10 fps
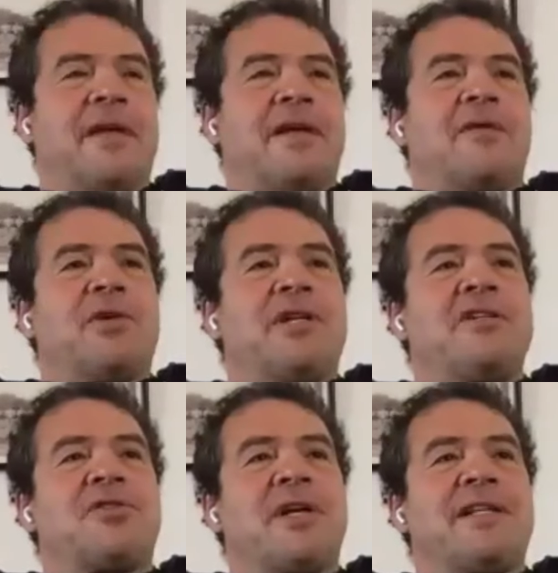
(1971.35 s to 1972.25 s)
we didn't
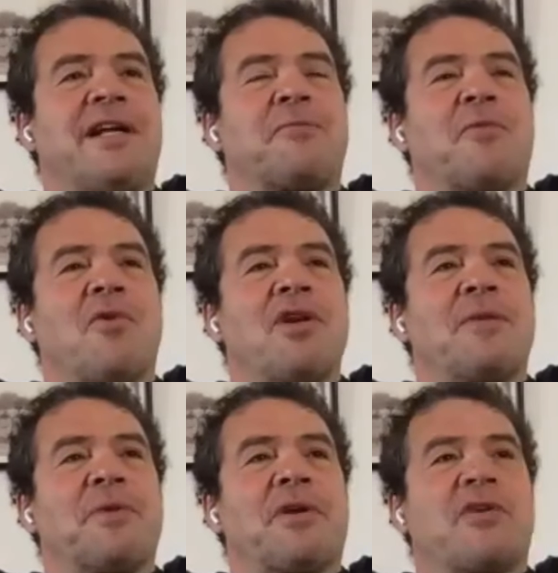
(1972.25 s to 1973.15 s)
train that morning
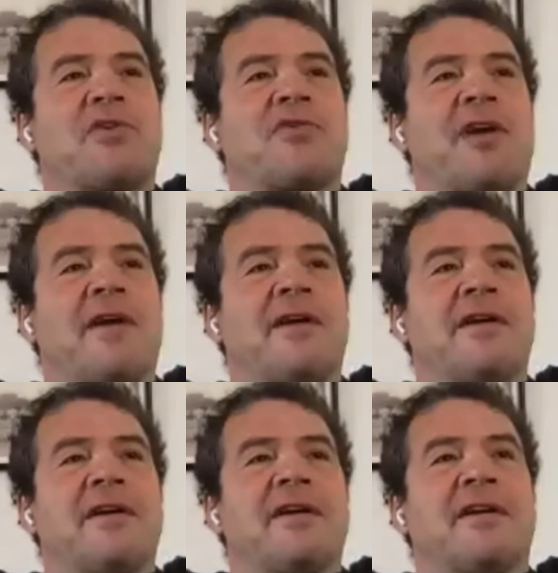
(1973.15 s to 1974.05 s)
because uh,
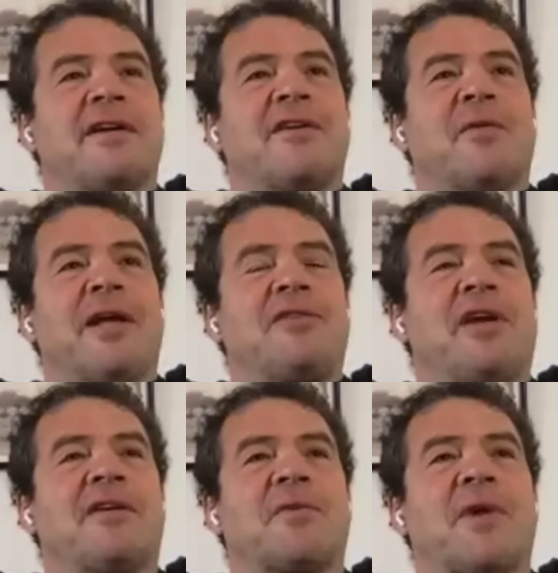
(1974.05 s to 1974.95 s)
you know we had to get
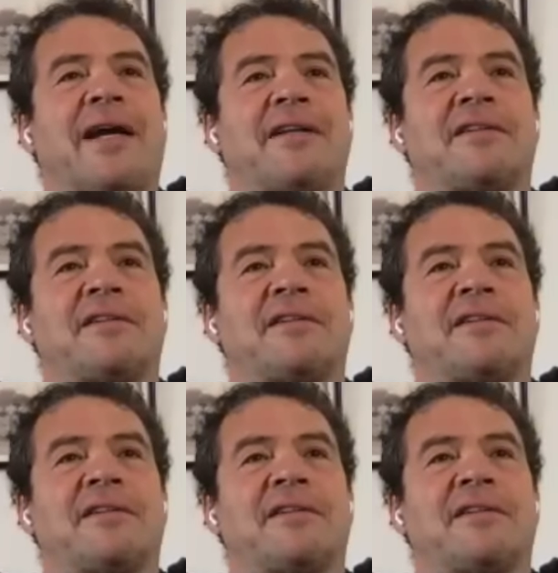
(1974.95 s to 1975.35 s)
a ride.